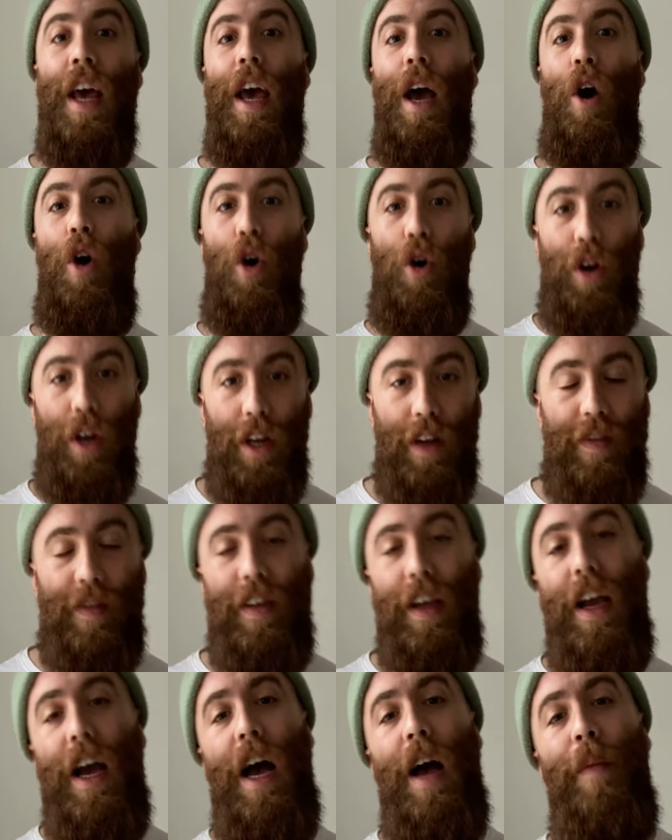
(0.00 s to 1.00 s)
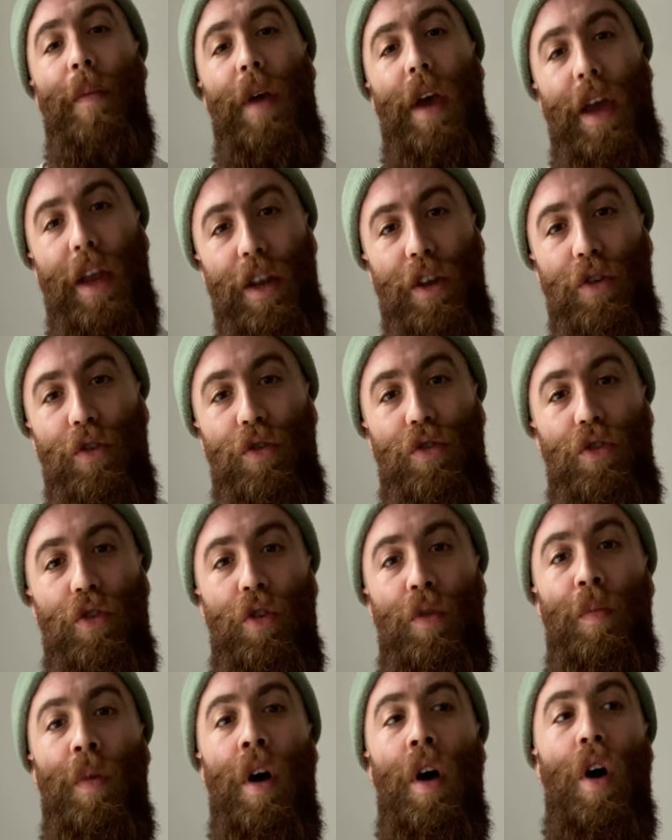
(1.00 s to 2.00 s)
on Instagram and
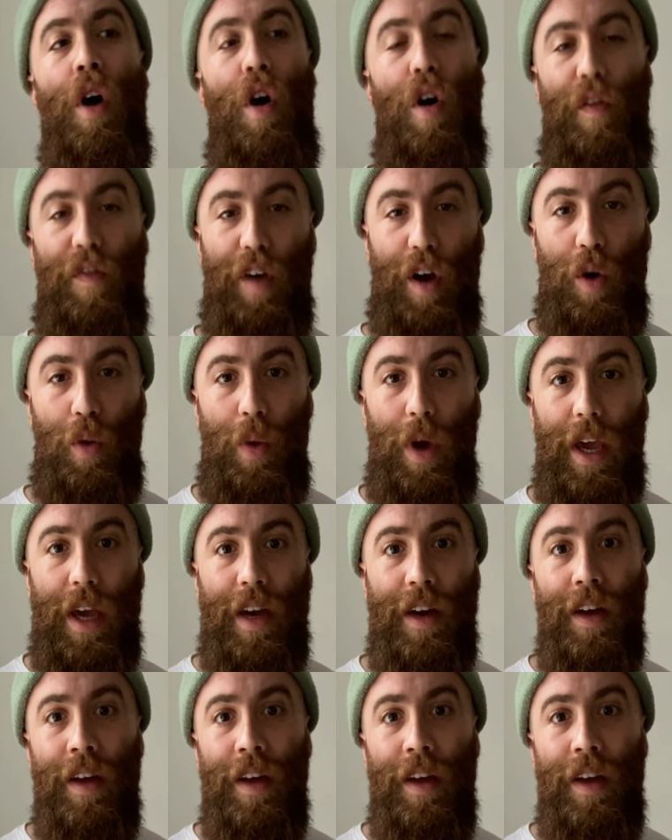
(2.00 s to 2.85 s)
YouTube over a week.